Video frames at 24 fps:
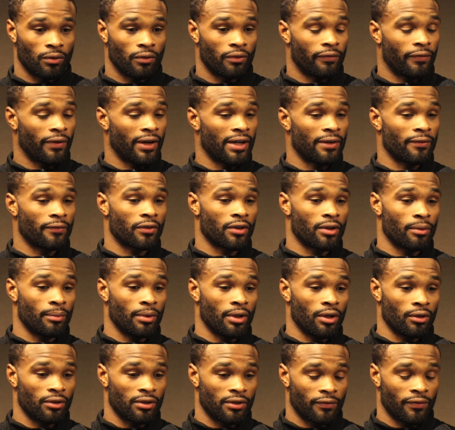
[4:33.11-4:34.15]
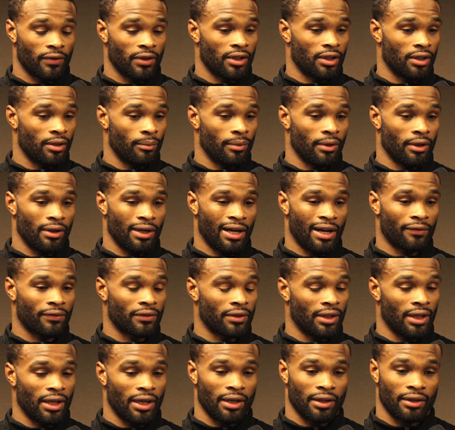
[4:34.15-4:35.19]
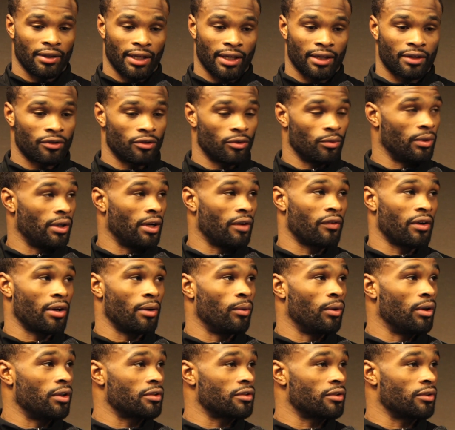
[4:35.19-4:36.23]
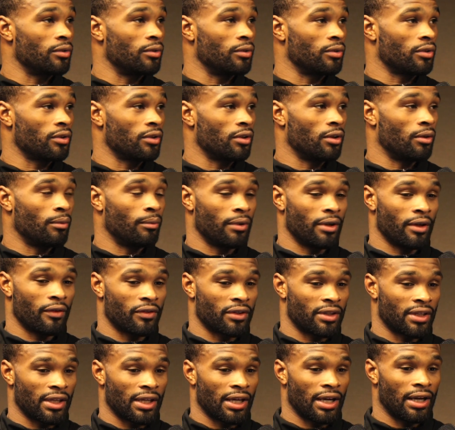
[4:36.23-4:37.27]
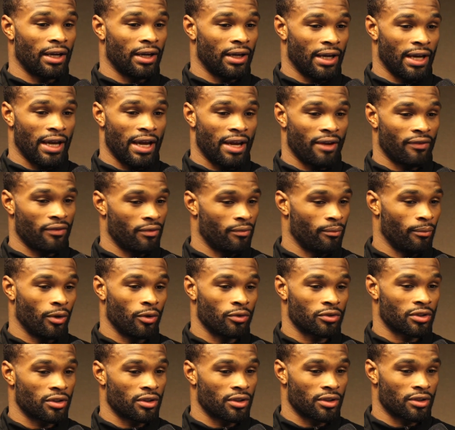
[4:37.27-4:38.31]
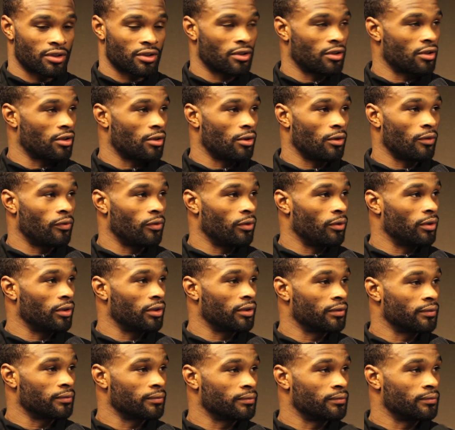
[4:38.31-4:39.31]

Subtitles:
fighting for the belt, defending the belt. And after that, they can do whatever they want to. Everything I have in motion is just going to go forward.